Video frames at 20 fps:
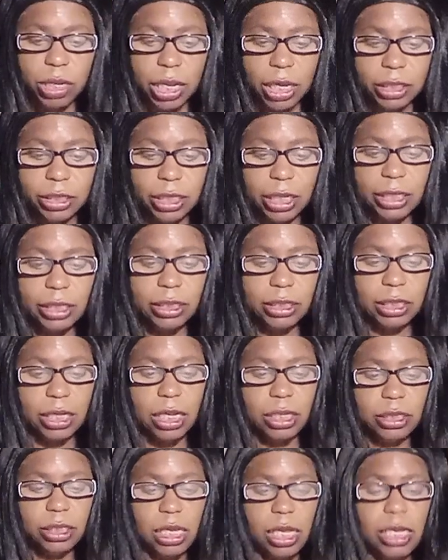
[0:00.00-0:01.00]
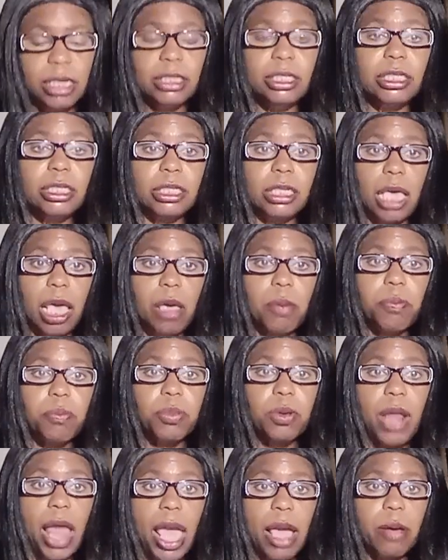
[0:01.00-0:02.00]
They said they escaped
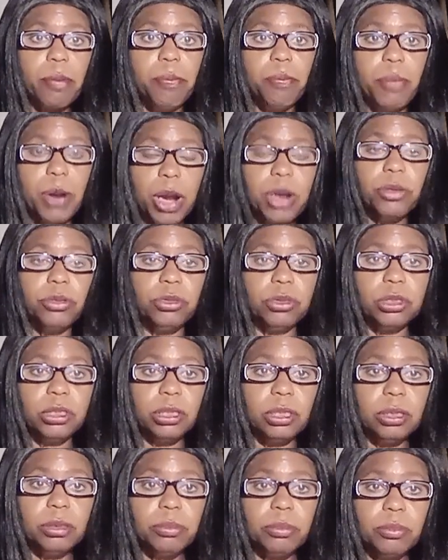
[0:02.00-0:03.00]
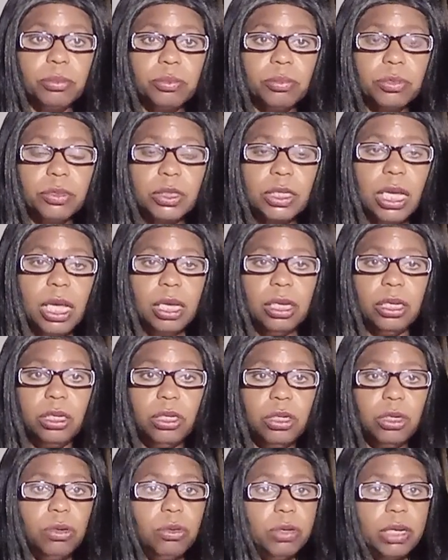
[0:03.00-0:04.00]
like birds. And
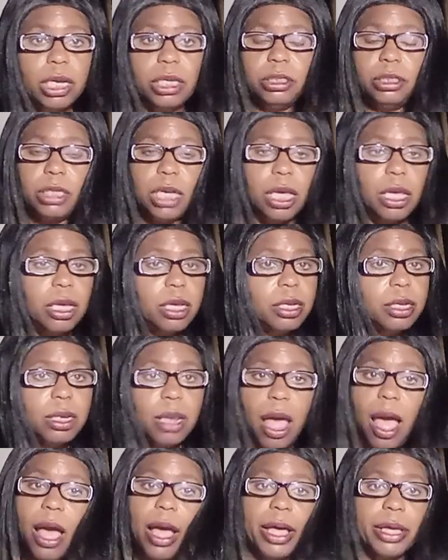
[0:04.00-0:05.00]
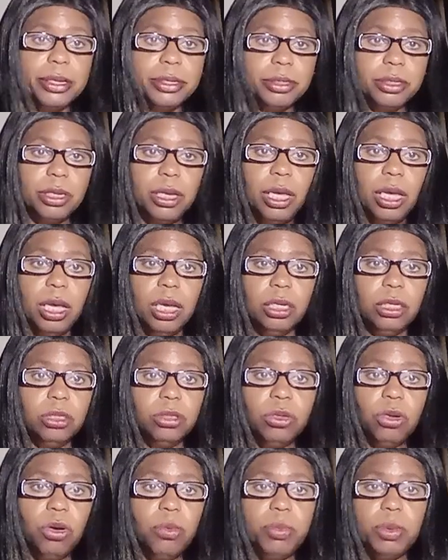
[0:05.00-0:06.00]
they ain't lying.
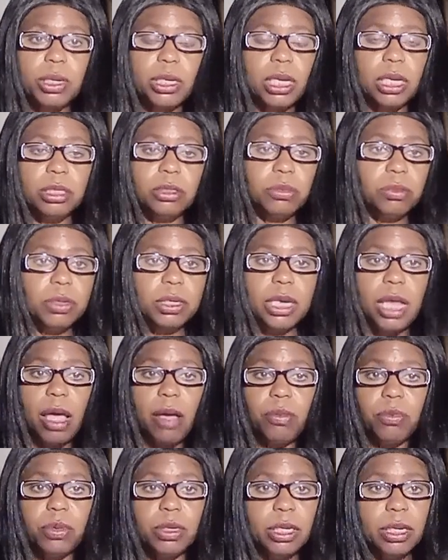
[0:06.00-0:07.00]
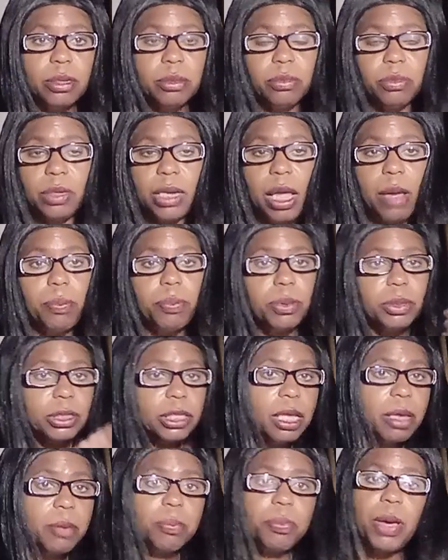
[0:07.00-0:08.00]
Because when I put
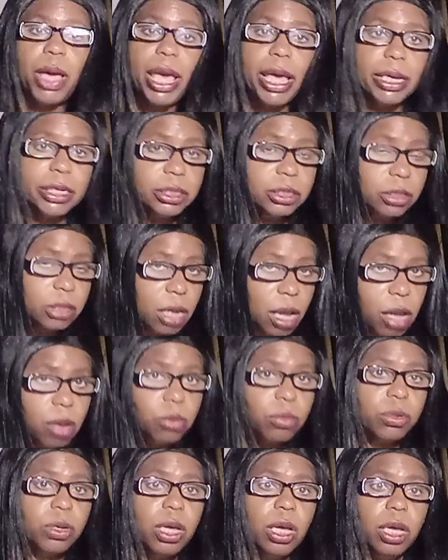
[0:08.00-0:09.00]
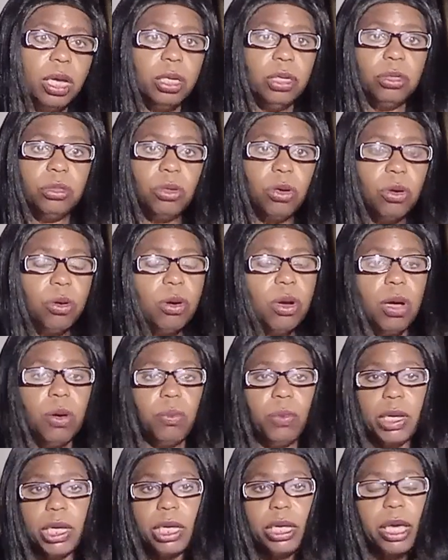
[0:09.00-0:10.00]
that package out,
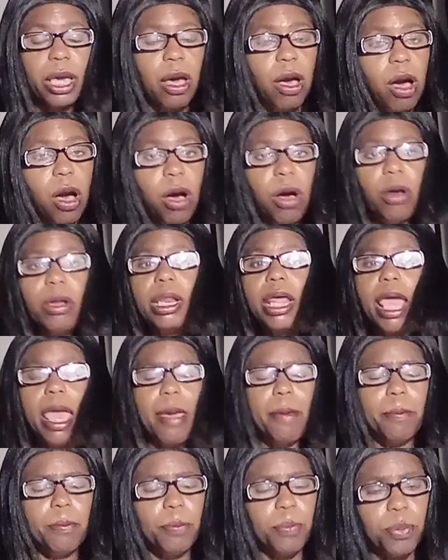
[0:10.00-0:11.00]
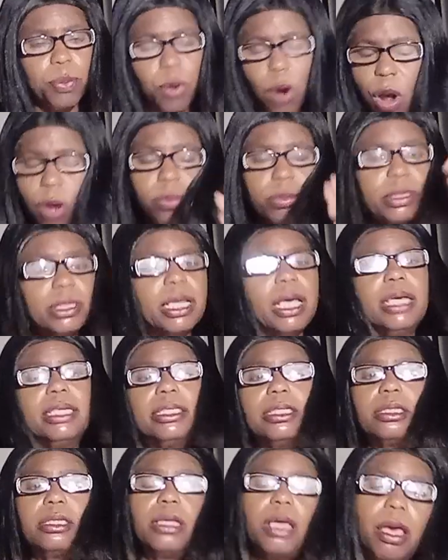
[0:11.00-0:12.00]
when God had broke that
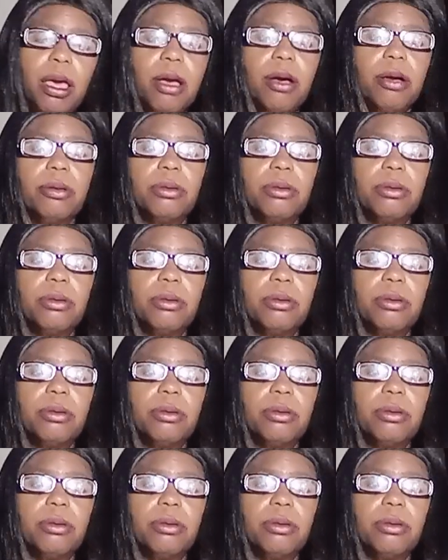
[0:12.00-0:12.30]
snare,